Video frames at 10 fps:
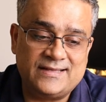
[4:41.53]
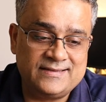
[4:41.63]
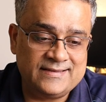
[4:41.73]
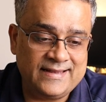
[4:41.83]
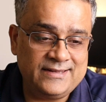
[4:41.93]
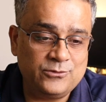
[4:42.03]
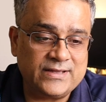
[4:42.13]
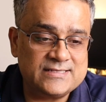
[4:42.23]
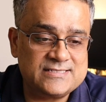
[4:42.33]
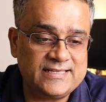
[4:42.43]
And then you
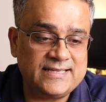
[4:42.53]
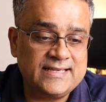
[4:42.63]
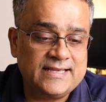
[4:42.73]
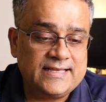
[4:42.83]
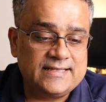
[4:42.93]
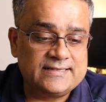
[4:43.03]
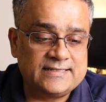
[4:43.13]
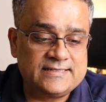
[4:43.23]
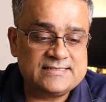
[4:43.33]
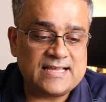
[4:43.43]
can see the
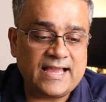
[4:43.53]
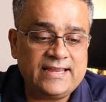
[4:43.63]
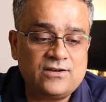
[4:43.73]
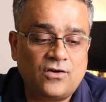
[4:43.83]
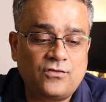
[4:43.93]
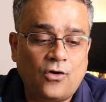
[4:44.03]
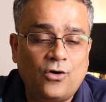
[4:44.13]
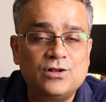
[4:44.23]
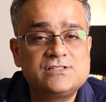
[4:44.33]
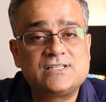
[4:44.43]
design of
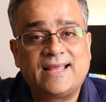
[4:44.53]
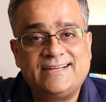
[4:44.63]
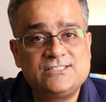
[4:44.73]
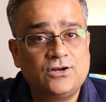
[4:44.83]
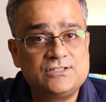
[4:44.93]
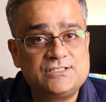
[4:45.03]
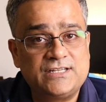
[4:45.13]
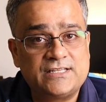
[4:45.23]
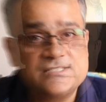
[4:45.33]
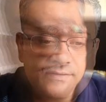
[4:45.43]
all slides got
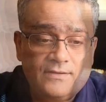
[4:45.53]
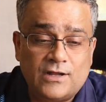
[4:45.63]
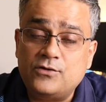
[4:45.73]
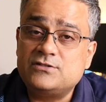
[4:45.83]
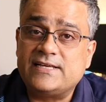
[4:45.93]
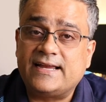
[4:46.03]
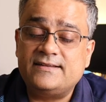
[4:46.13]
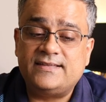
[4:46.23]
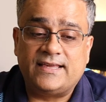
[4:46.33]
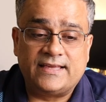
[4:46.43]
changed. Now, the
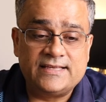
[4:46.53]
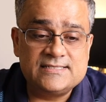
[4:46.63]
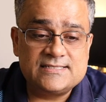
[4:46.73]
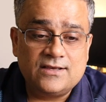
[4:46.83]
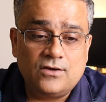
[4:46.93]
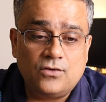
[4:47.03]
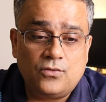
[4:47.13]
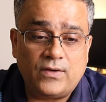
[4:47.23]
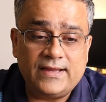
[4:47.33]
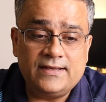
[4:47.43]
second thing is,
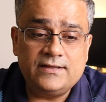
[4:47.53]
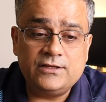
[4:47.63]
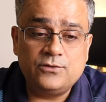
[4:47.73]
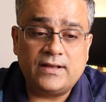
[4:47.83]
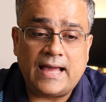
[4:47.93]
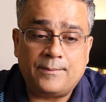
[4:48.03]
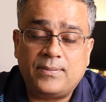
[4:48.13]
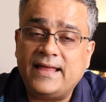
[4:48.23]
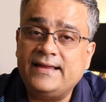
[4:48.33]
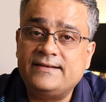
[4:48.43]
while you are
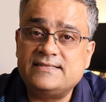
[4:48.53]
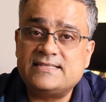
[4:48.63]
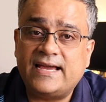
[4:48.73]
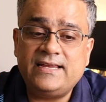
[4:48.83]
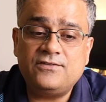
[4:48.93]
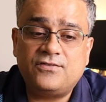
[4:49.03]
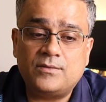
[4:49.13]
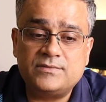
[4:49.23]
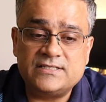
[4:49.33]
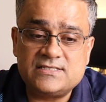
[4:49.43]
applying design
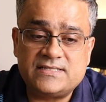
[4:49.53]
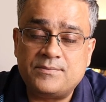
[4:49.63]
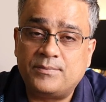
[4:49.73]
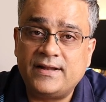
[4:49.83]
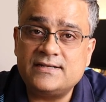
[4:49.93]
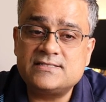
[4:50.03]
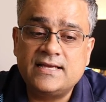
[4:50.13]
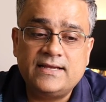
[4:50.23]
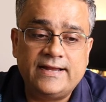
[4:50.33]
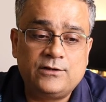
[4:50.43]
from these templates,
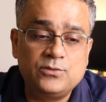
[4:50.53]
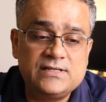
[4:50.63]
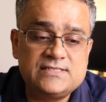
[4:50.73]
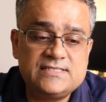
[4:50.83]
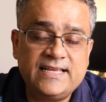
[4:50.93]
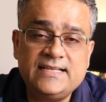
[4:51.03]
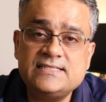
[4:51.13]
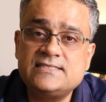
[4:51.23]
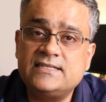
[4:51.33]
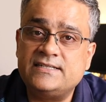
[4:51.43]
it will
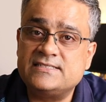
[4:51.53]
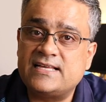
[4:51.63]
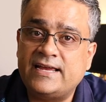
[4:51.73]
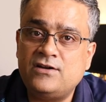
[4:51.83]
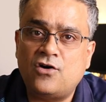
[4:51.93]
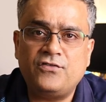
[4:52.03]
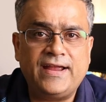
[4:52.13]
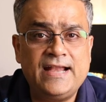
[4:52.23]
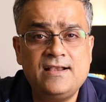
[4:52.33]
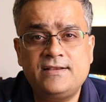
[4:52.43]
change the design of
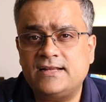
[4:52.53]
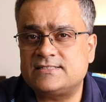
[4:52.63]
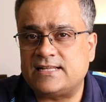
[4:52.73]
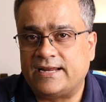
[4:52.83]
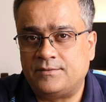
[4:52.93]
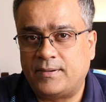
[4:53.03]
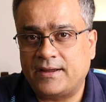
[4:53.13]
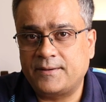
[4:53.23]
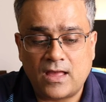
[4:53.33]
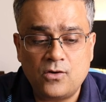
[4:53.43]
entire slide
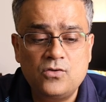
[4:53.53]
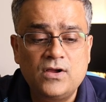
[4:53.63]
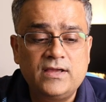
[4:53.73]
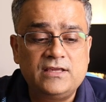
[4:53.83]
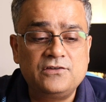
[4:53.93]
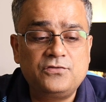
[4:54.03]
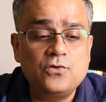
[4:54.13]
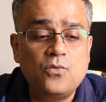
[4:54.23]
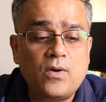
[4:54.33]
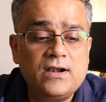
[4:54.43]
pack. Now, if you
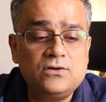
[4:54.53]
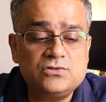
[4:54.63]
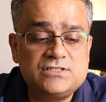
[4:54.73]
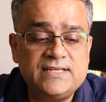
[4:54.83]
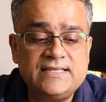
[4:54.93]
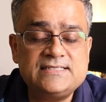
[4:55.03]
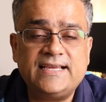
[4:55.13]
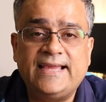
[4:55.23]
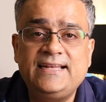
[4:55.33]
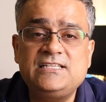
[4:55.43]
want to change
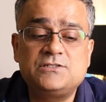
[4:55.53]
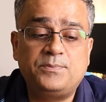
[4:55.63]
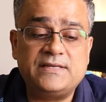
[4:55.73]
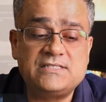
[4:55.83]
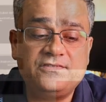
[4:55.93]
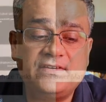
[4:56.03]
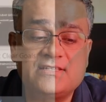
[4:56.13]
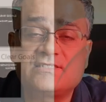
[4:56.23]
any specific